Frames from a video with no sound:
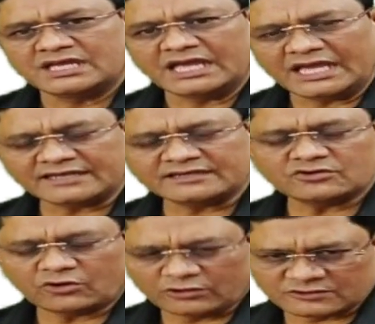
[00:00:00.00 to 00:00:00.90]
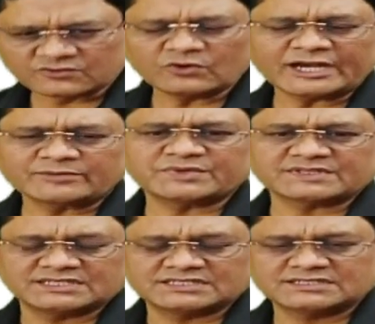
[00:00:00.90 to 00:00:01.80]
And also at
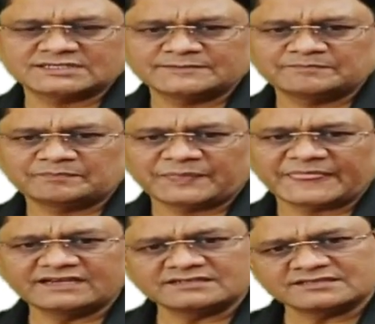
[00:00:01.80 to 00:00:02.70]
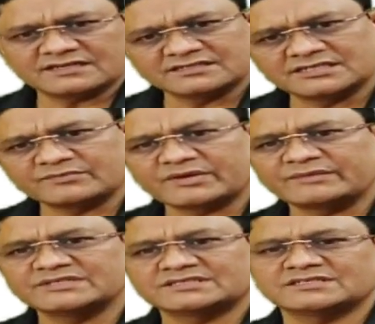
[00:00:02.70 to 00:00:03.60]
present, it is under Prime
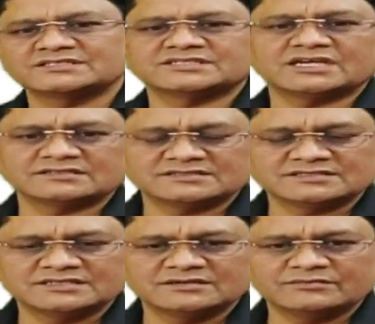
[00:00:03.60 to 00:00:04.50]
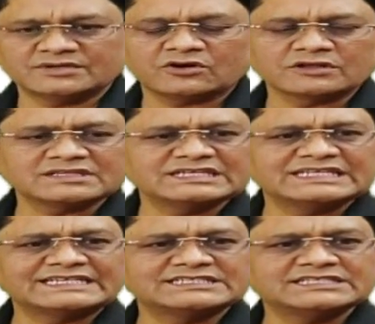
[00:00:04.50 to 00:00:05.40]
Minister's charge because in
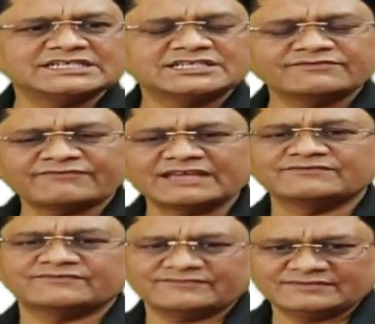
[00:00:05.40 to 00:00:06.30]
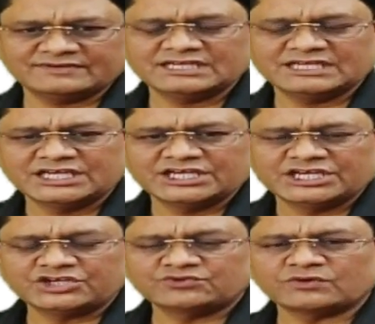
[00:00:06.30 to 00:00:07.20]
1985,
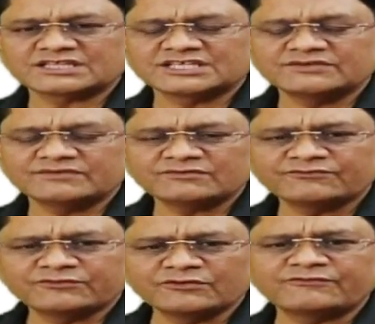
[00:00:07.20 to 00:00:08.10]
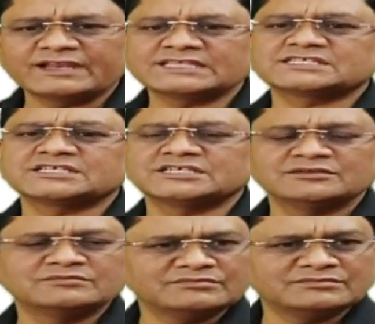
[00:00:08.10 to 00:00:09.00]
it was given full-fledged
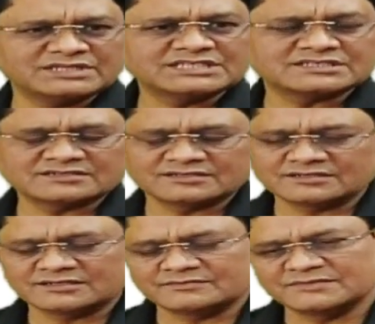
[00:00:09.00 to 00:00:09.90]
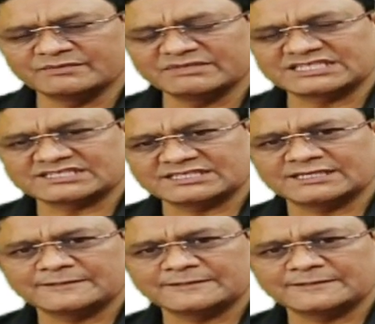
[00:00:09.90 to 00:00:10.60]
ministry.